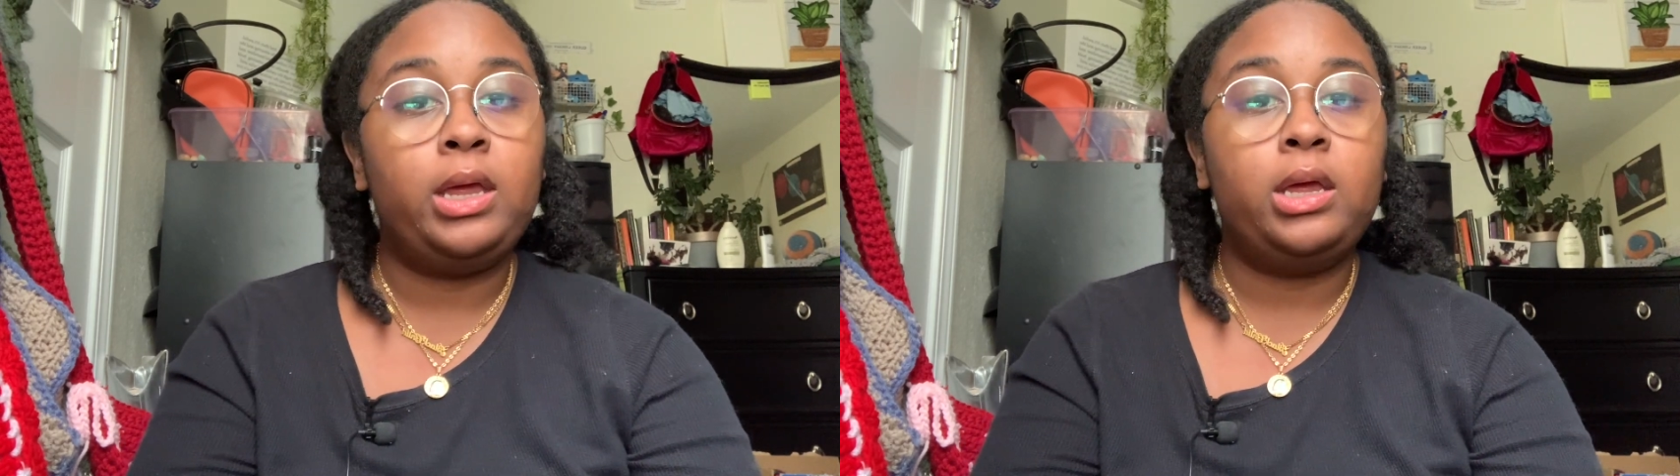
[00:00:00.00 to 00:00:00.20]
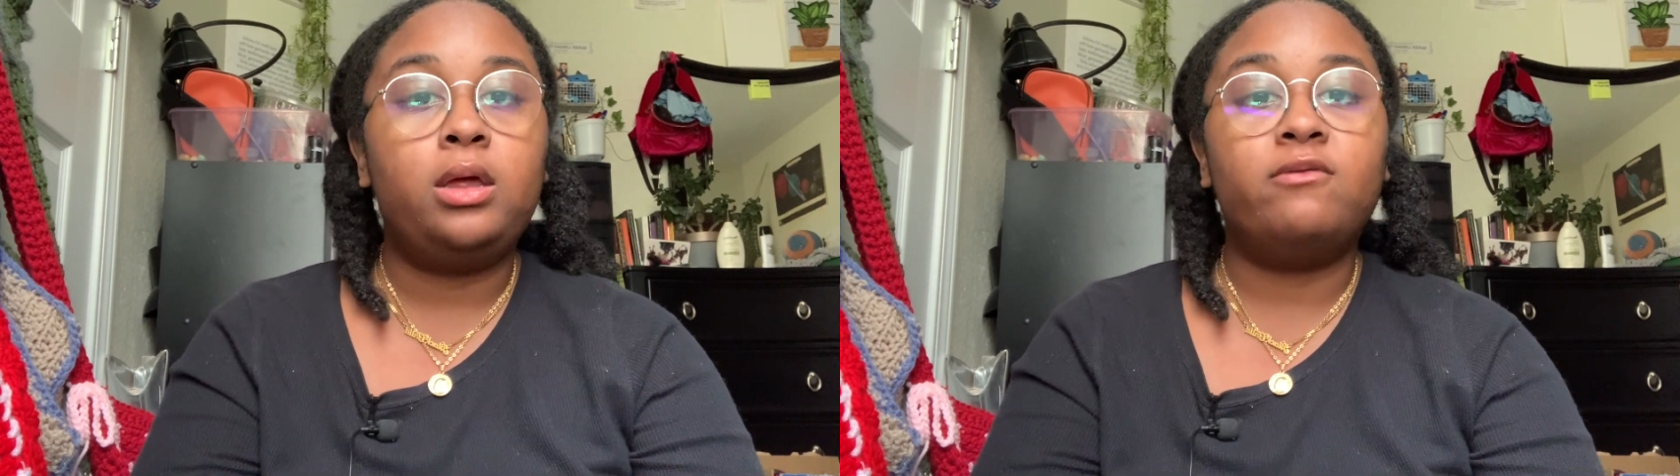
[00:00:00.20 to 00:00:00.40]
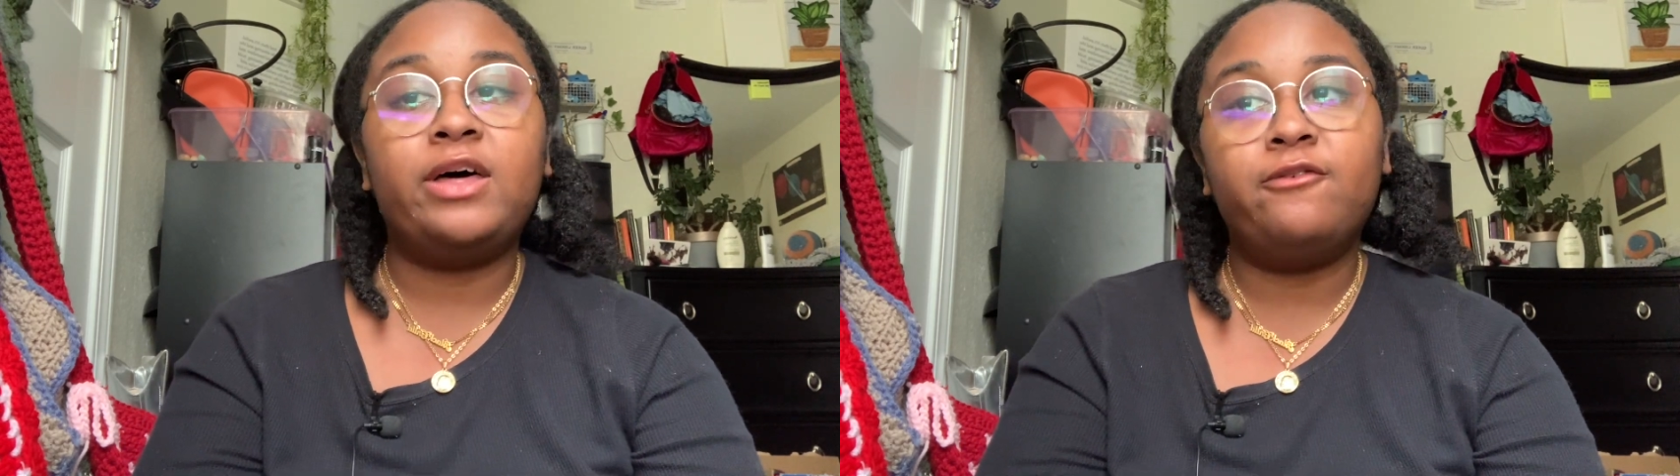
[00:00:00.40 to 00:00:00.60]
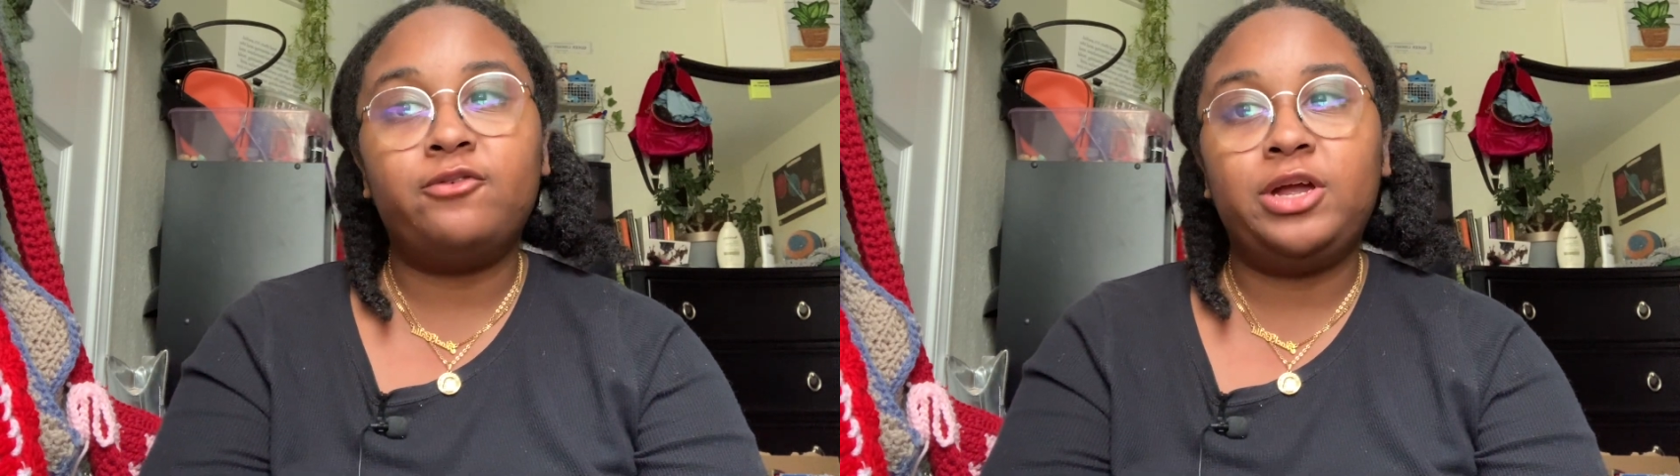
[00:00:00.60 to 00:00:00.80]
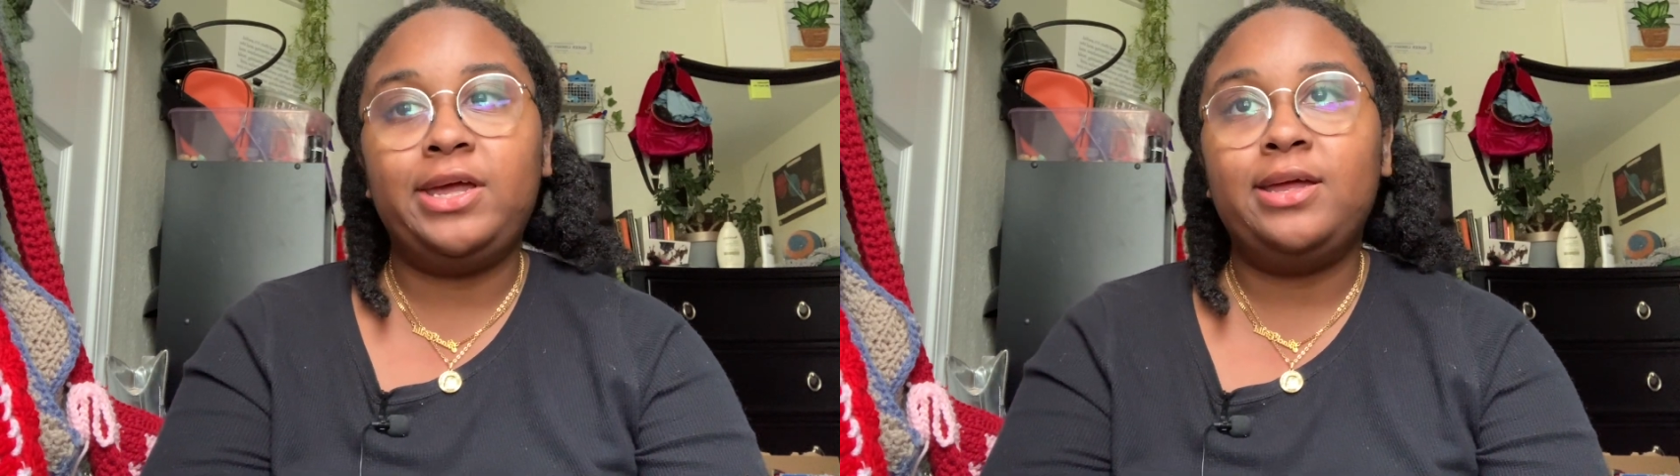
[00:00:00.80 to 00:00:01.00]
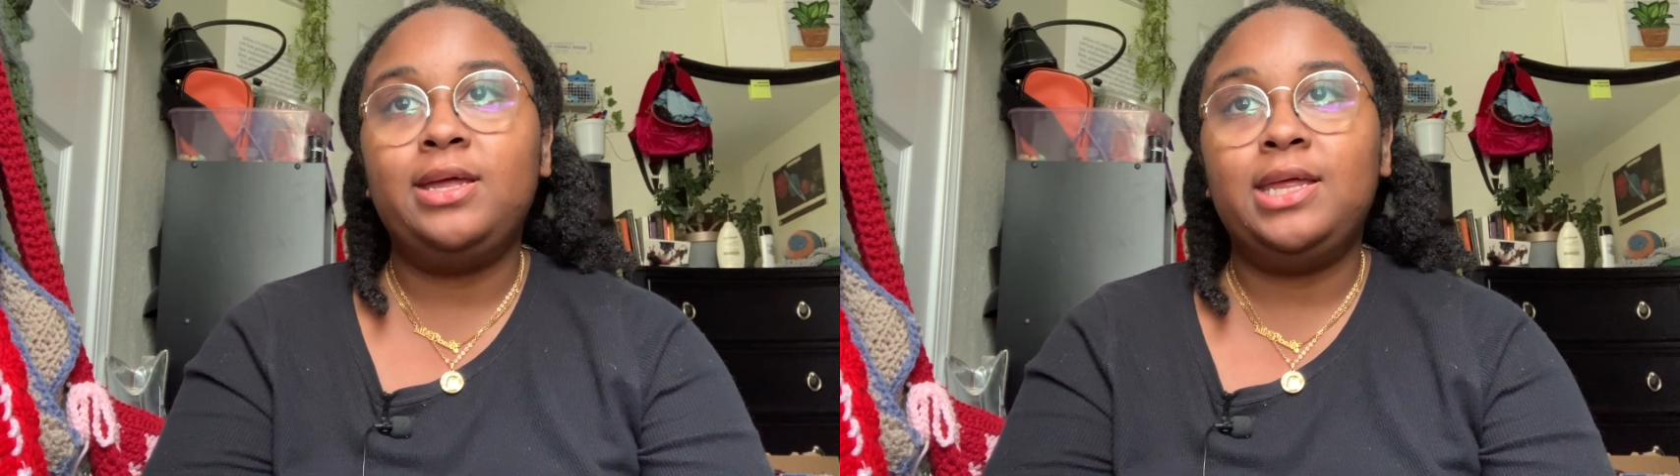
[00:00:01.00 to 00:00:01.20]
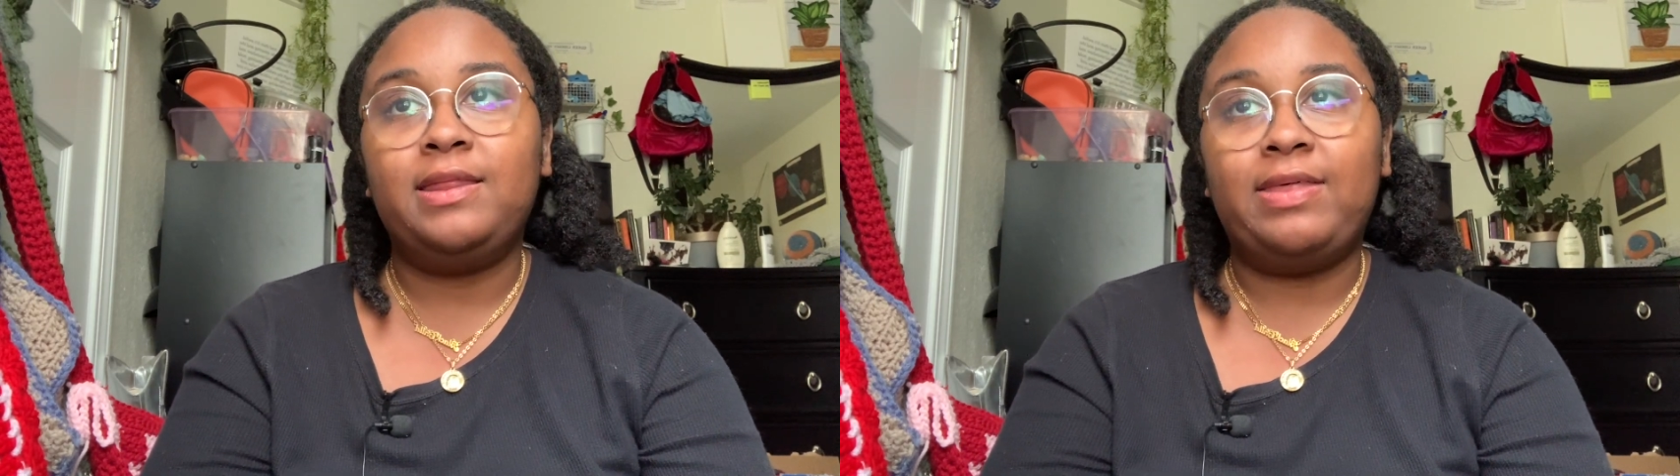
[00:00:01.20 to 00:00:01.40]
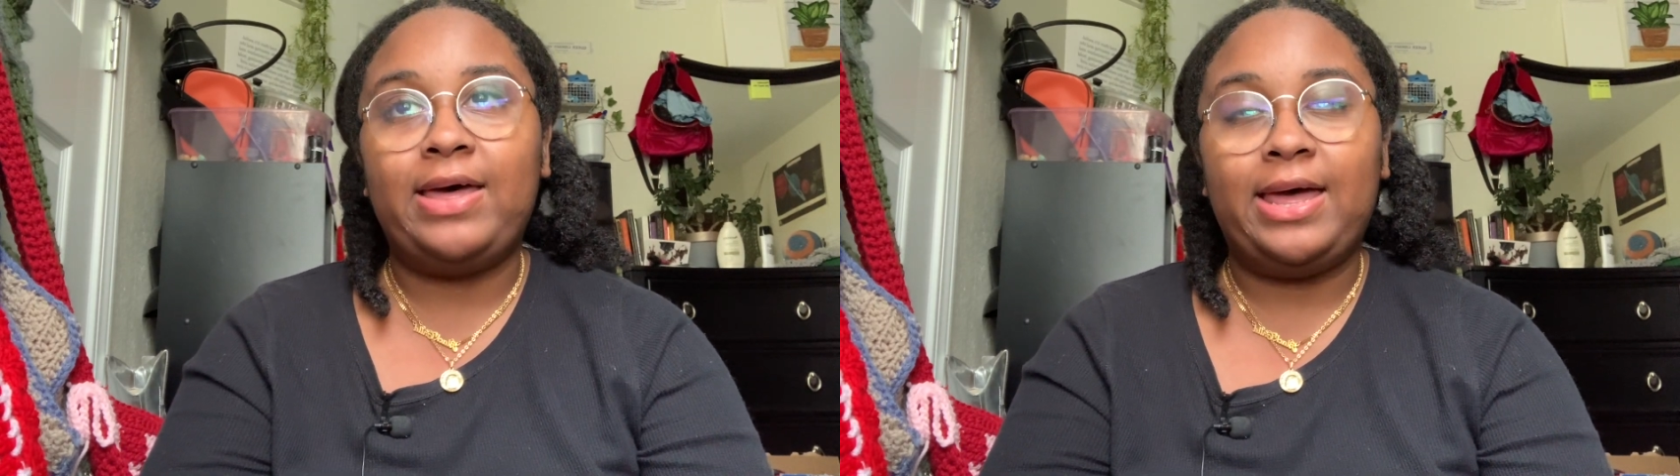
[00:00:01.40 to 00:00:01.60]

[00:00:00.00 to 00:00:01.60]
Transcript: Valvry that